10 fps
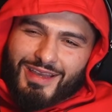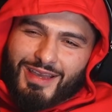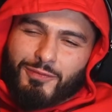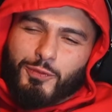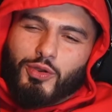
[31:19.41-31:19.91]

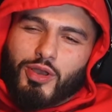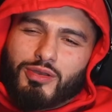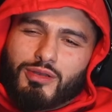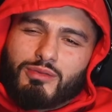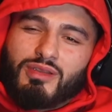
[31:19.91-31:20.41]
If you're
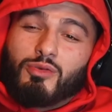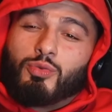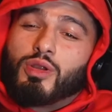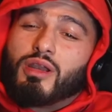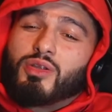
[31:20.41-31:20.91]
going, no,
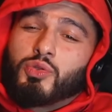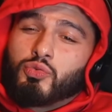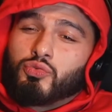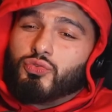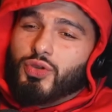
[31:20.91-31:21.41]
where are
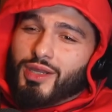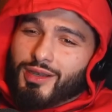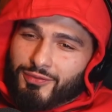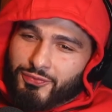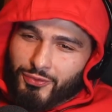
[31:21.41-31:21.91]
you
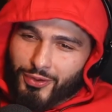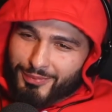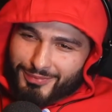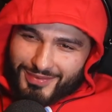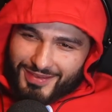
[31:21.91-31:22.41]
really
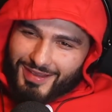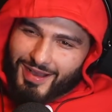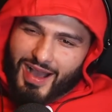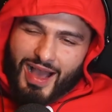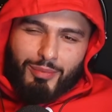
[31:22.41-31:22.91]
from?
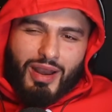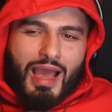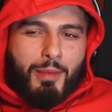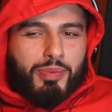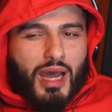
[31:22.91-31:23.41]
I'm
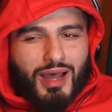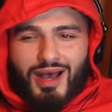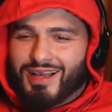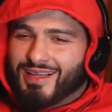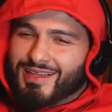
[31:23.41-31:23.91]
like,
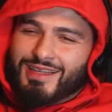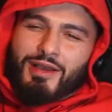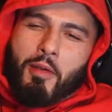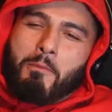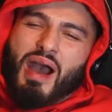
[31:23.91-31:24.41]
brother,
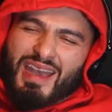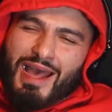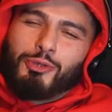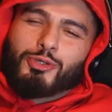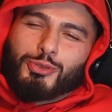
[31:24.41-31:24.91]
mind
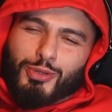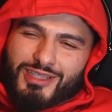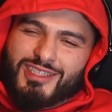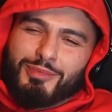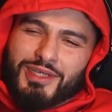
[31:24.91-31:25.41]
how you're
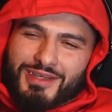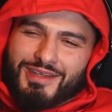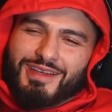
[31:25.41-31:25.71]
talking to me, innit?